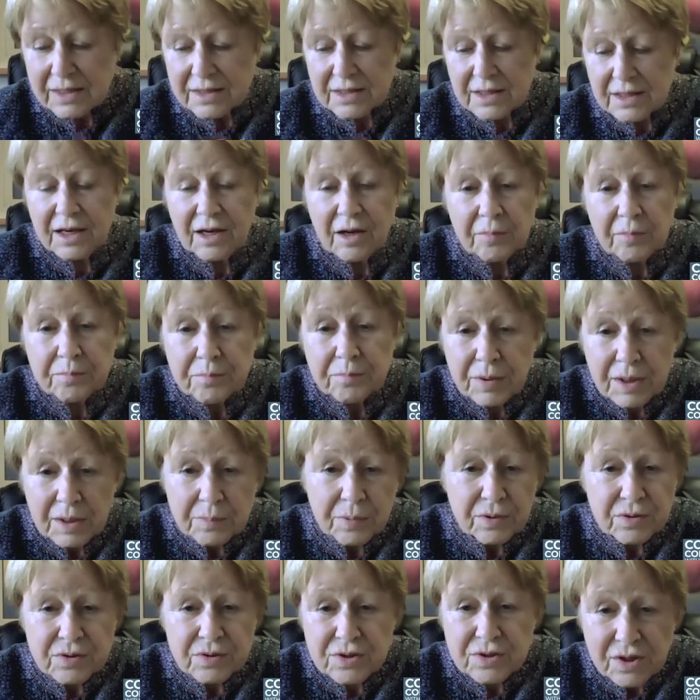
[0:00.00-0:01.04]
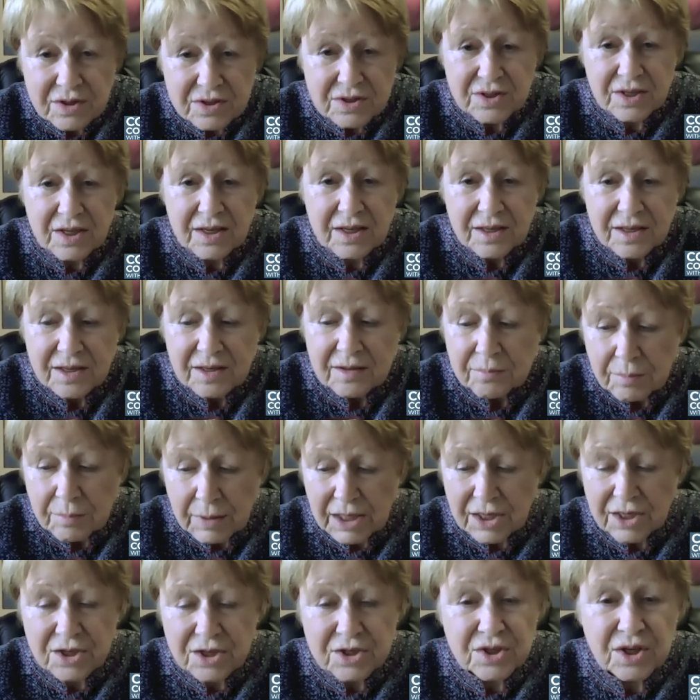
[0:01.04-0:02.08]
to help people succeed in
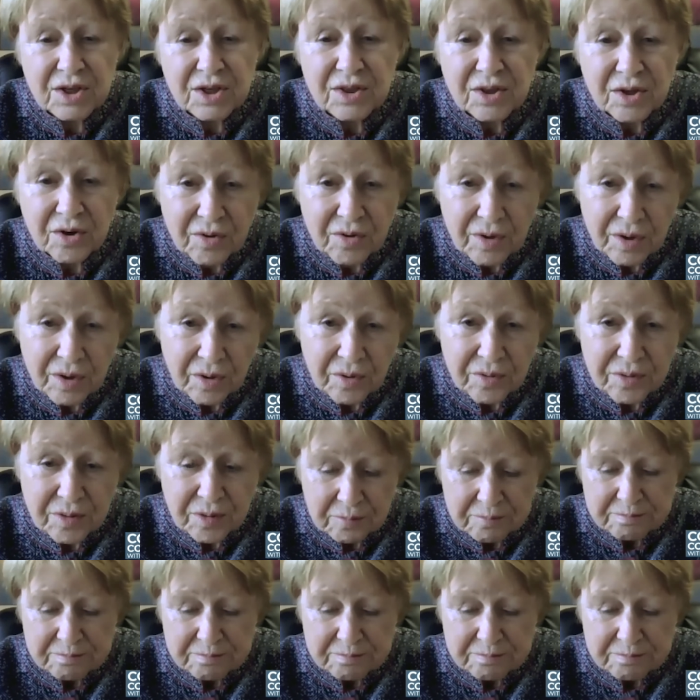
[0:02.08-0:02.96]
managing their health.